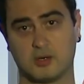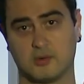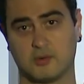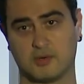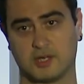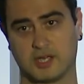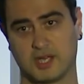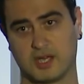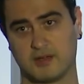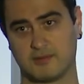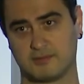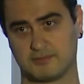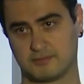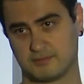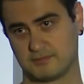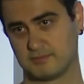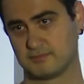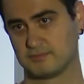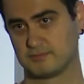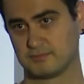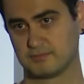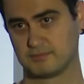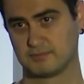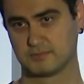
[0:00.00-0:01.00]
we have
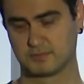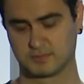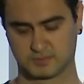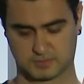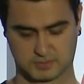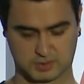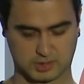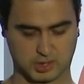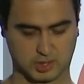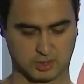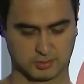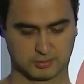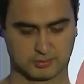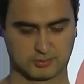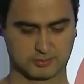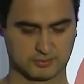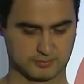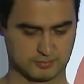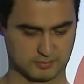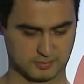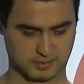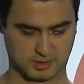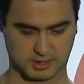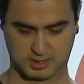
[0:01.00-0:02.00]
node
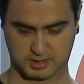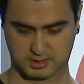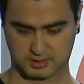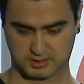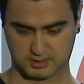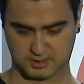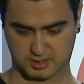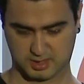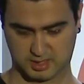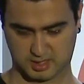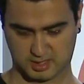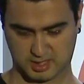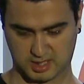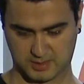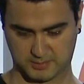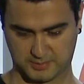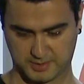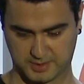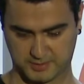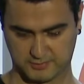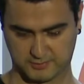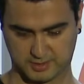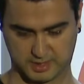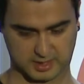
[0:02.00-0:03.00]
here up
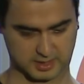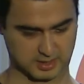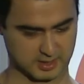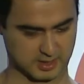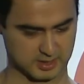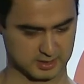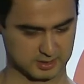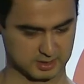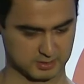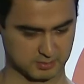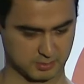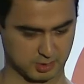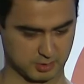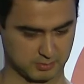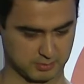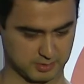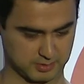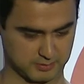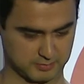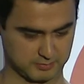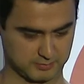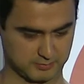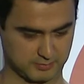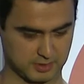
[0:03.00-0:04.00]
and running at the moment.
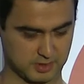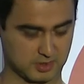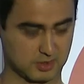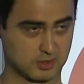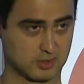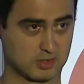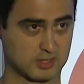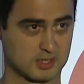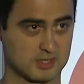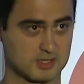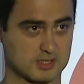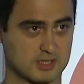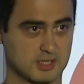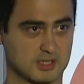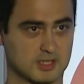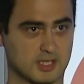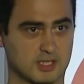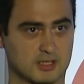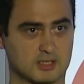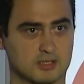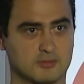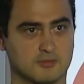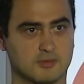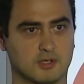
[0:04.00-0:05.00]
You can see
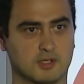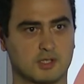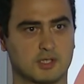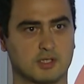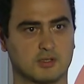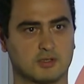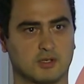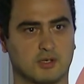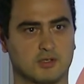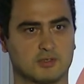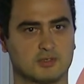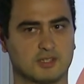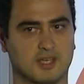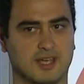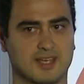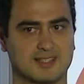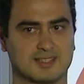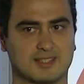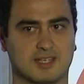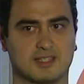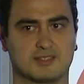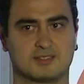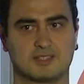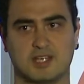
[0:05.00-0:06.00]
that the worker node has
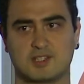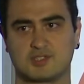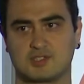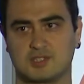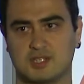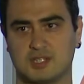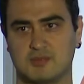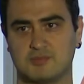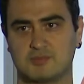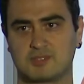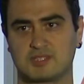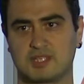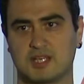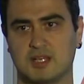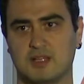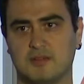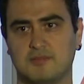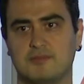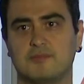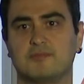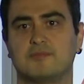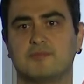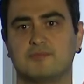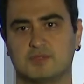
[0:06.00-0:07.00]
attached
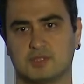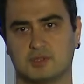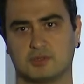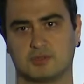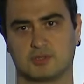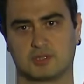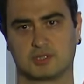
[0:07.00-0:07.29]
himself to the